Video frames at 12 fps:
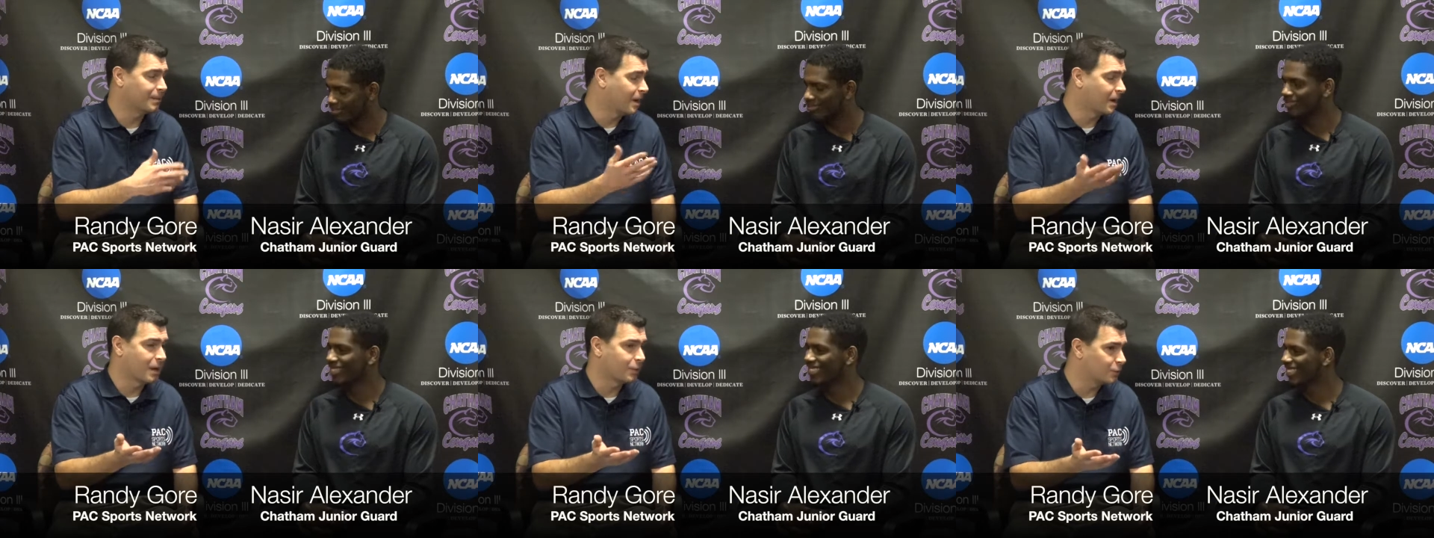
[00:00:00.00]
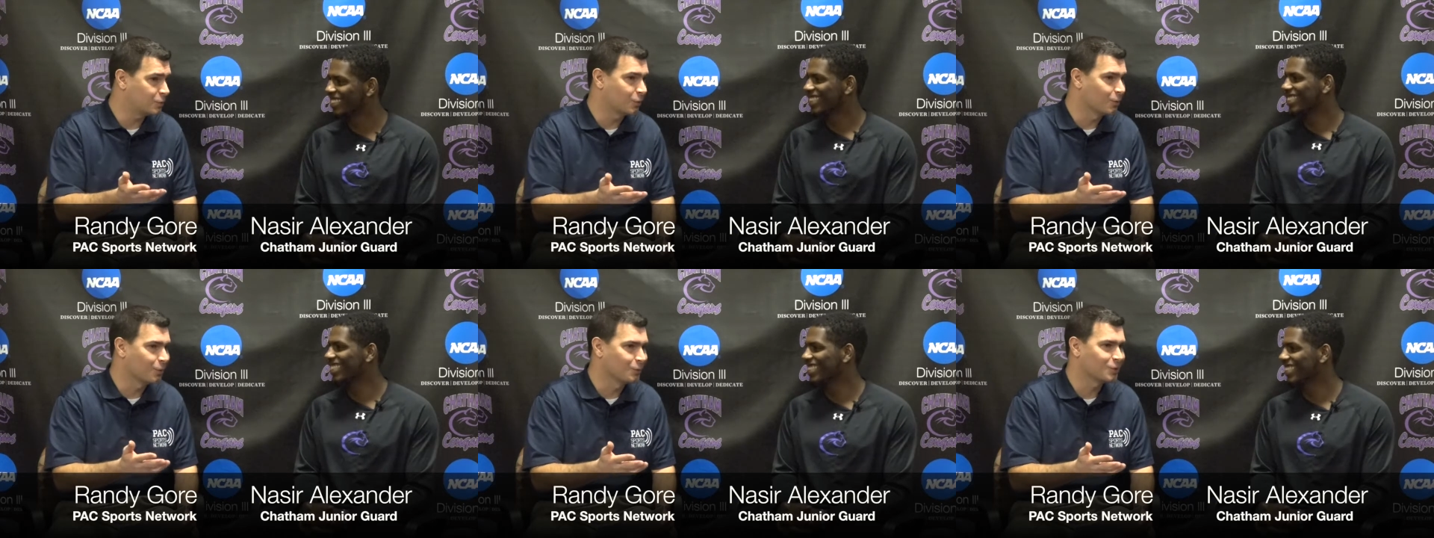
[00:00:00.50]
Speaker 1: among other
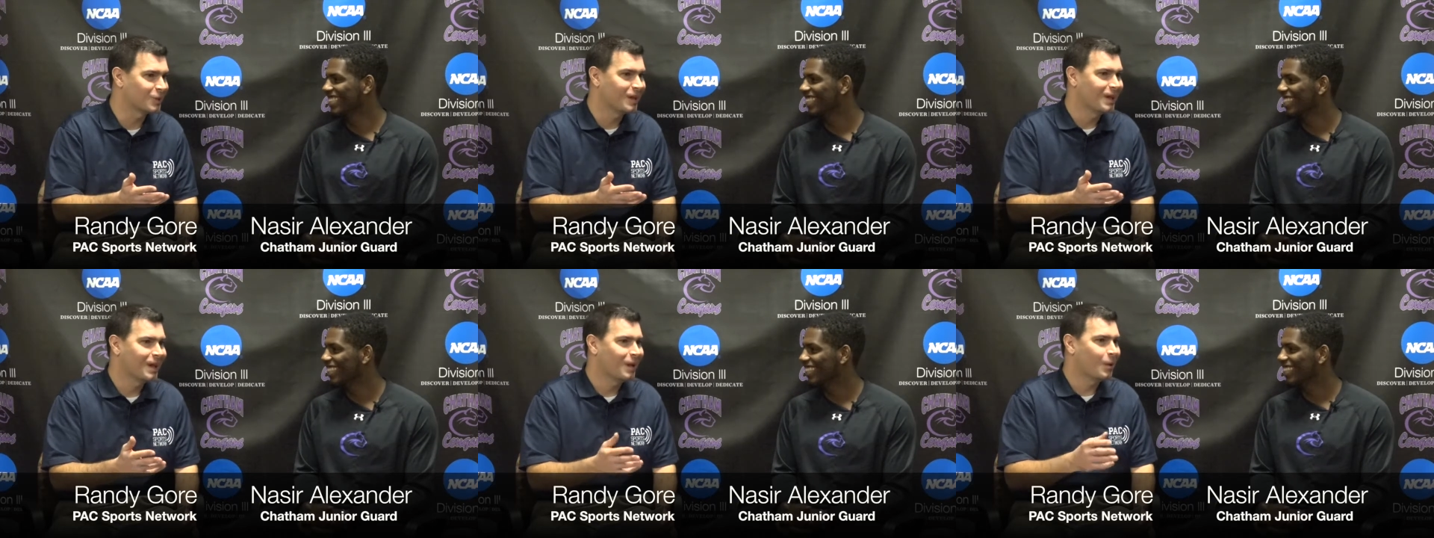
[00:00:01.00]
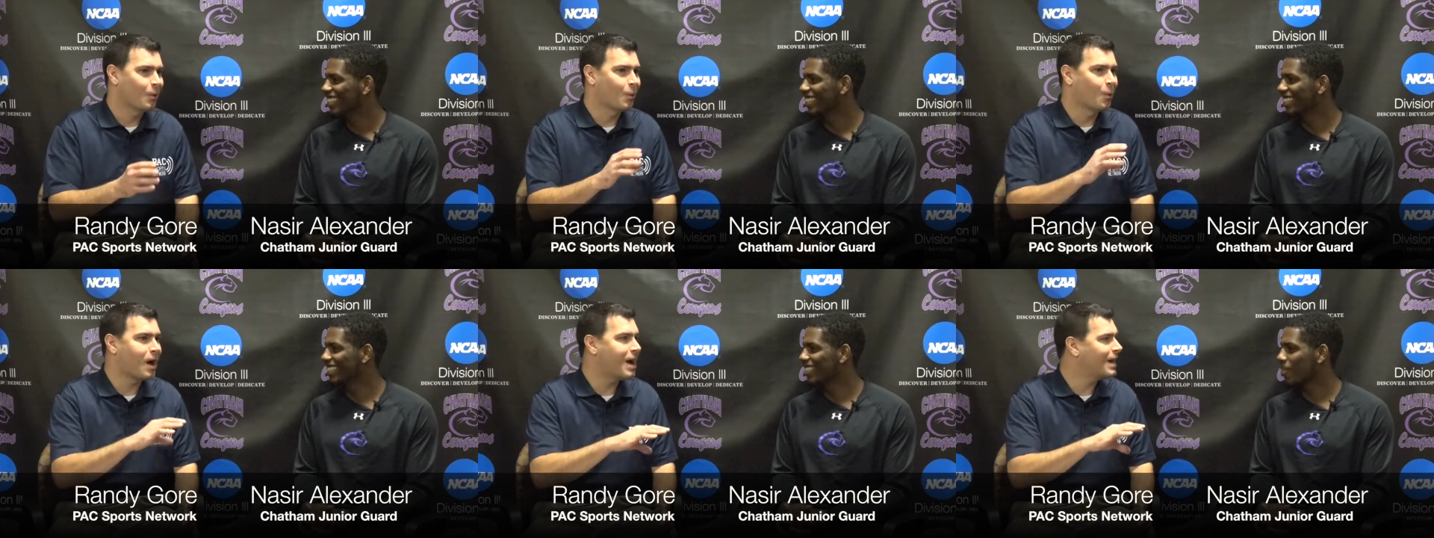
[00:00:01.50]
schools.
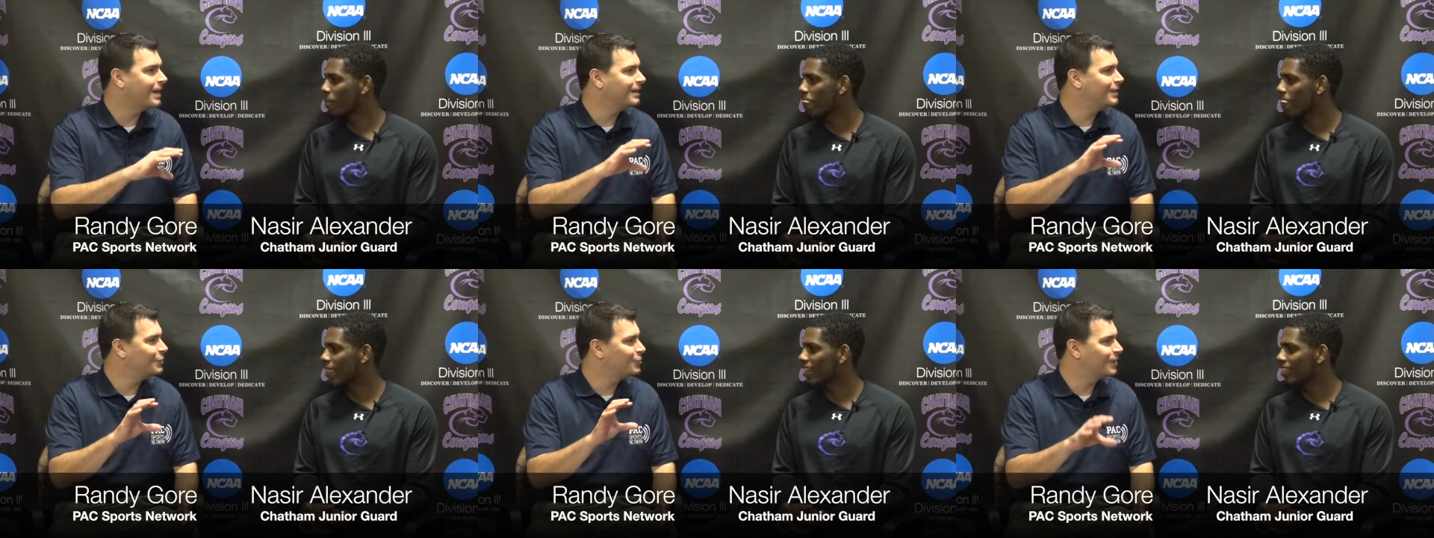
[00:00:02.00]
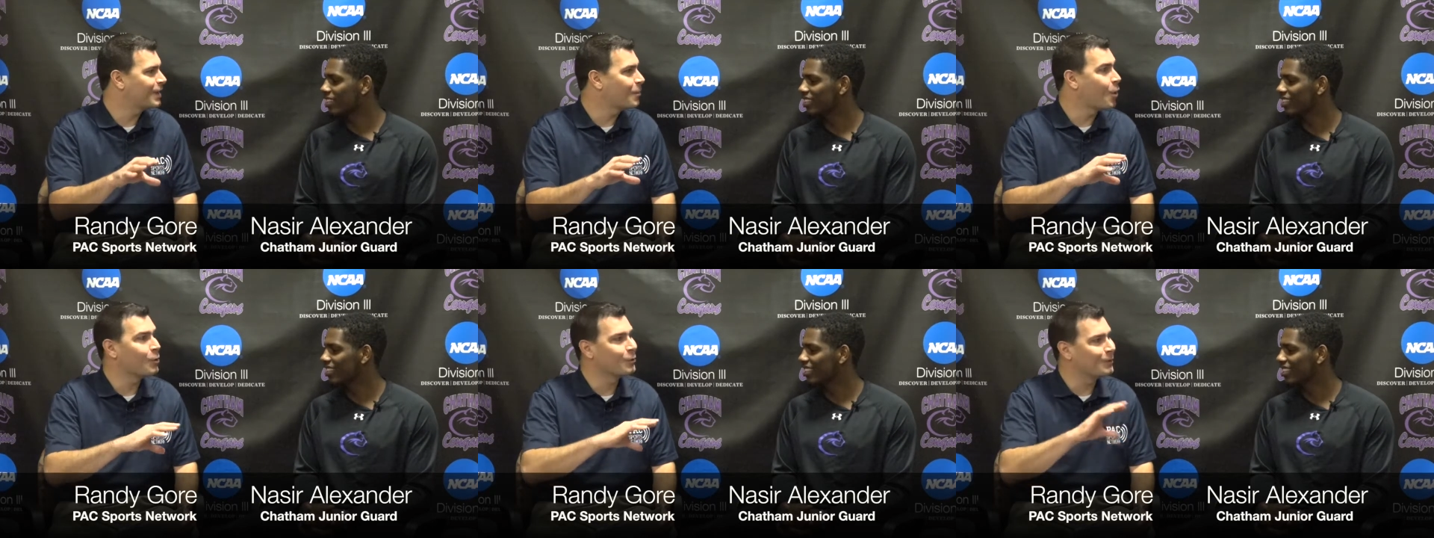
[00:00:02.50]
Why did you
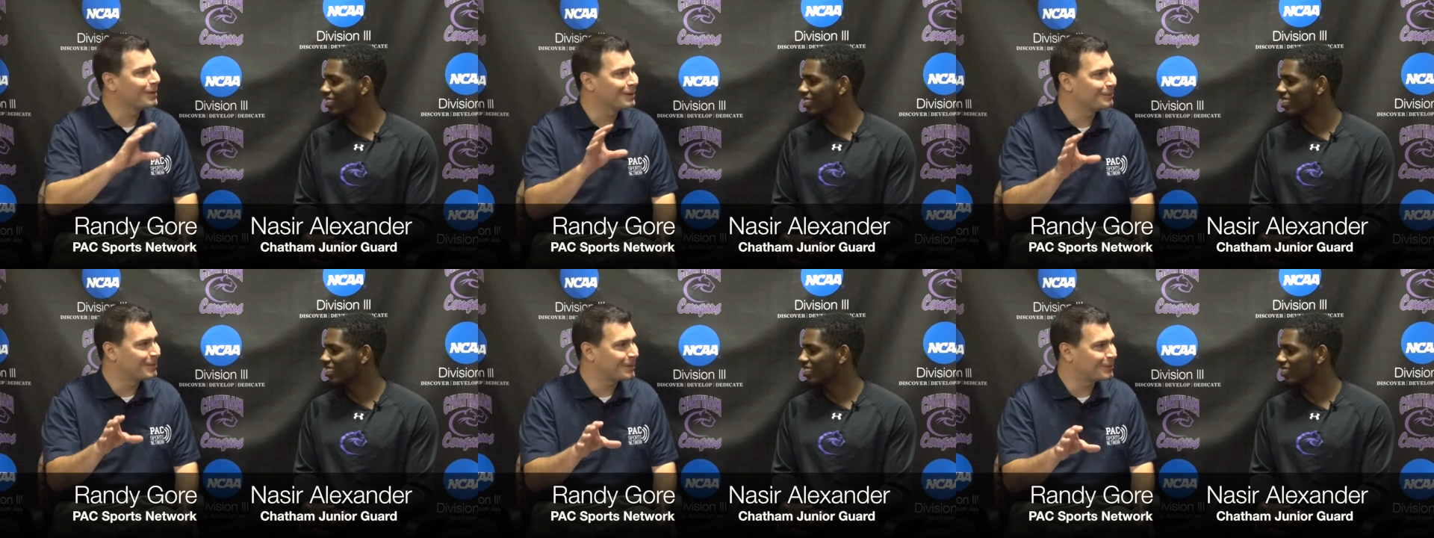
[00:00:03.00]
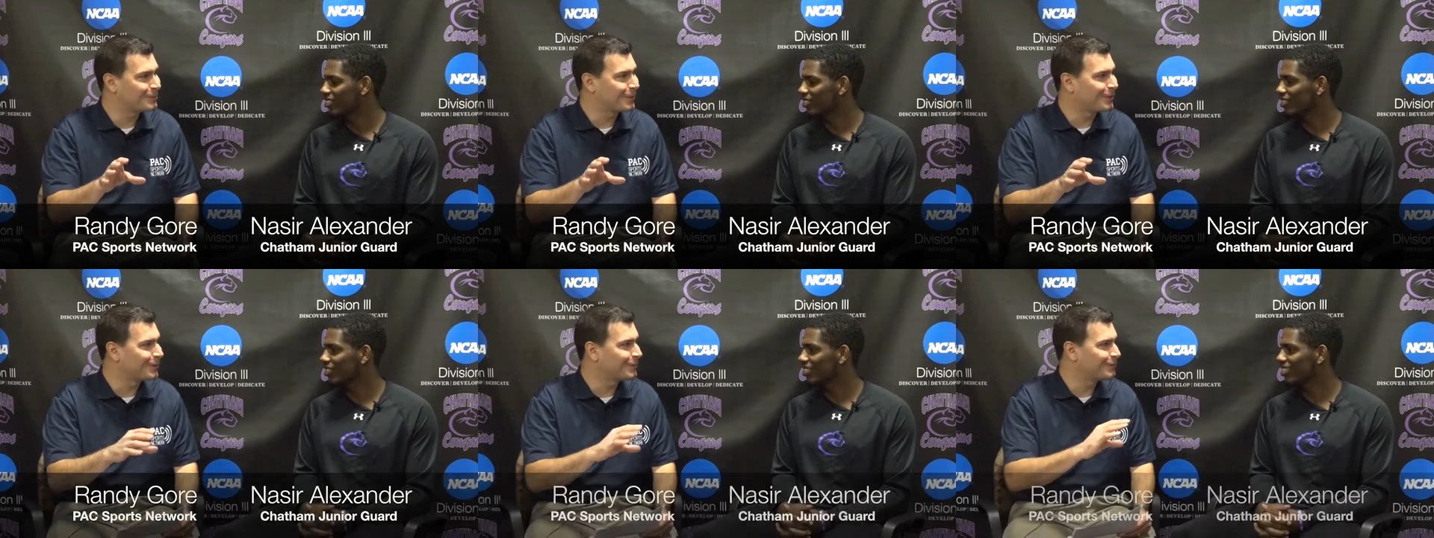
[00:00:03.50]
come all the way to
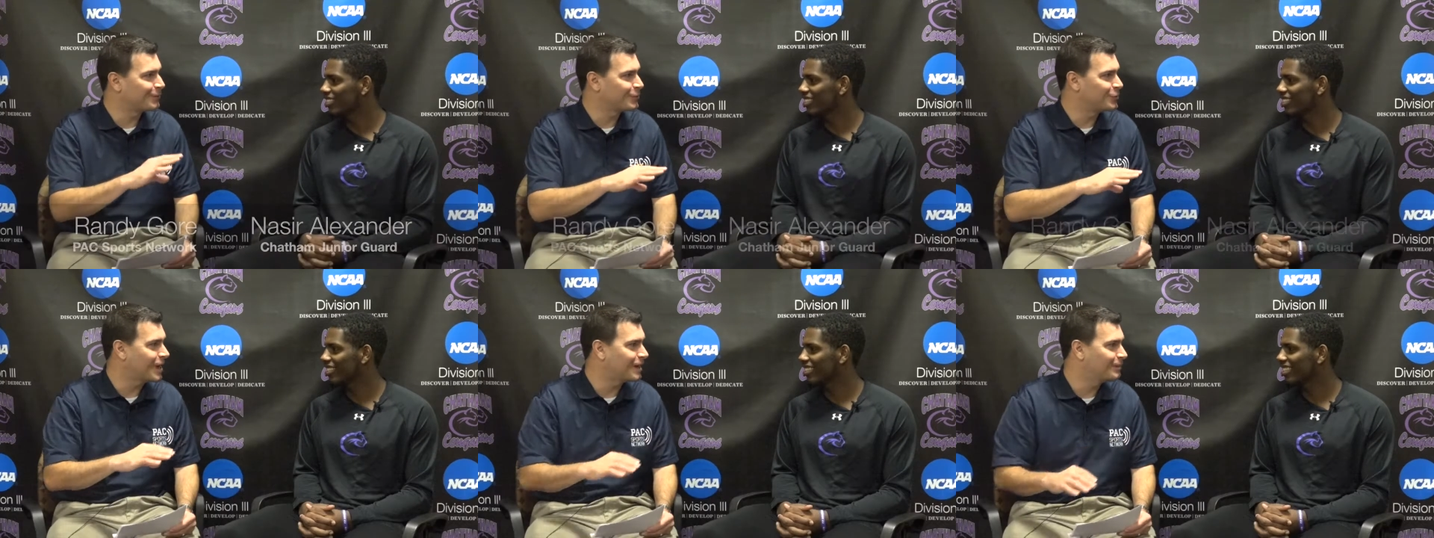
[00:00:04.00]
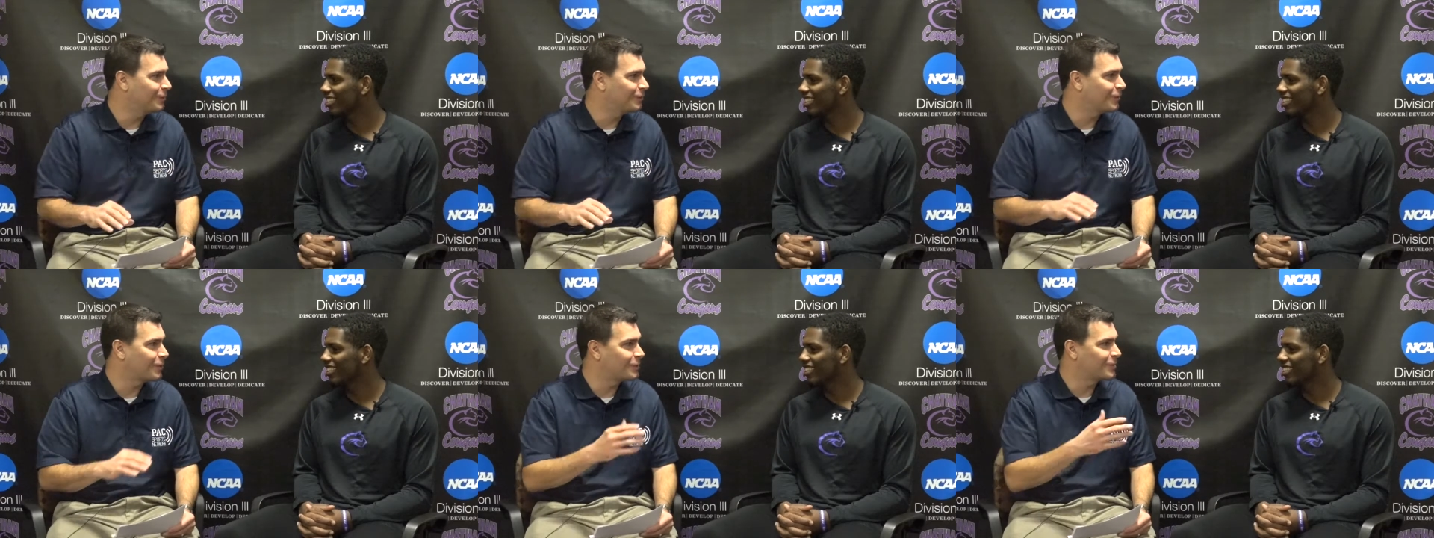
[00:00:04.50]
Pittsburgh for Chatham
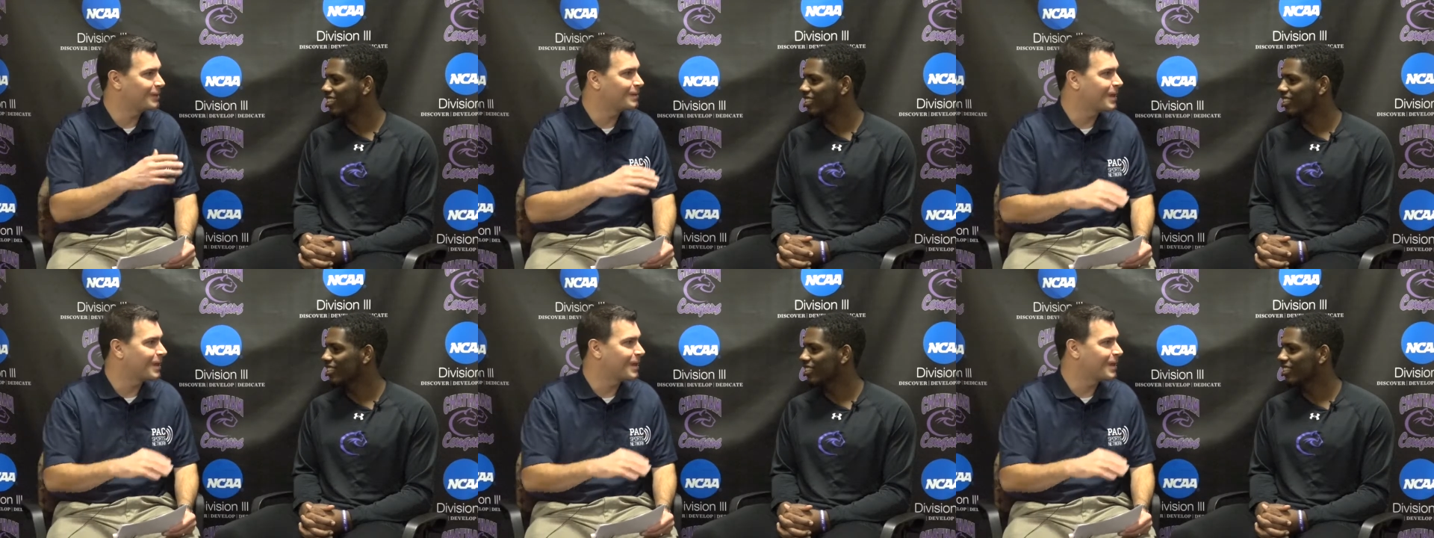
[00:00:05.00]
University